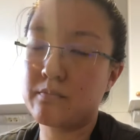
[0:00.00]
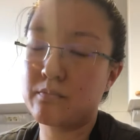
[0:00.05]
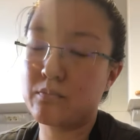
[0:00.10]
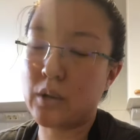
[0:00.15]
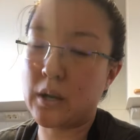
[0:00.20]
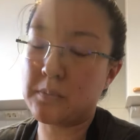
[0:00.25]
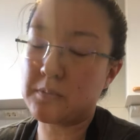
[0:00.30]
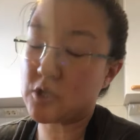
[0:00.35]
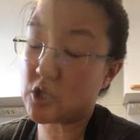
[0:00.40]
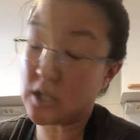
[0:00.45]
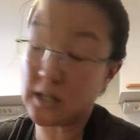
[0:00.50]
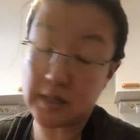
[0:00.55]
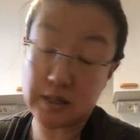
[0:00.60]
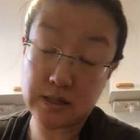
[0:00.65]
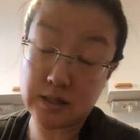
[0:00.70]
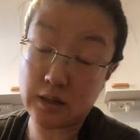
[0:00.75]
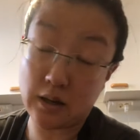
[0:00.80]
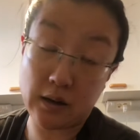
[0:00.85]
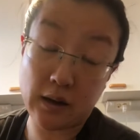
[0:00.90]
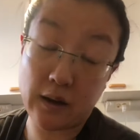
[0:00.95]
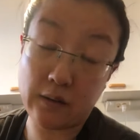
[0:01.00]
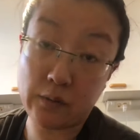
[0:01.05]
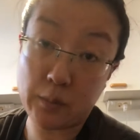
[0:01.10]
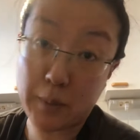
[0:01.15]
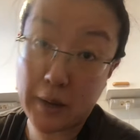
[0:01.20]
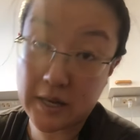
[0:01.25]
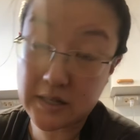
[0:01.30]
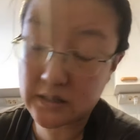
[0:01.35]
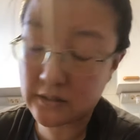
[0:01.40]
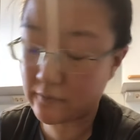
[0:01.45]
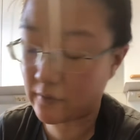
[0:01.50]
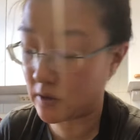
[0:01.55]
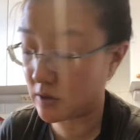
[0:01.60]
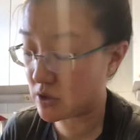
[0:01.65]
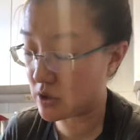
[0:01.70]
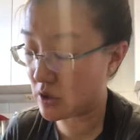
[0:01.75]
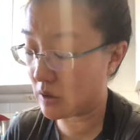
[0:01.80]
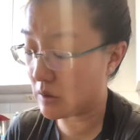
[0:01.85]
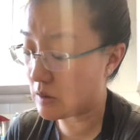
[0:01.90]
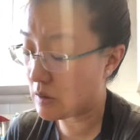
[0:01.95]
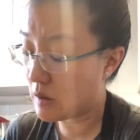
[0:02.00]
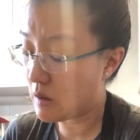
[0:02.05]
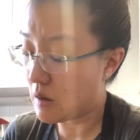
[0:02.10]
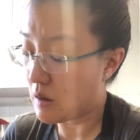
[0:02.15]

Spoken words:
bread machine does not have a pasta function,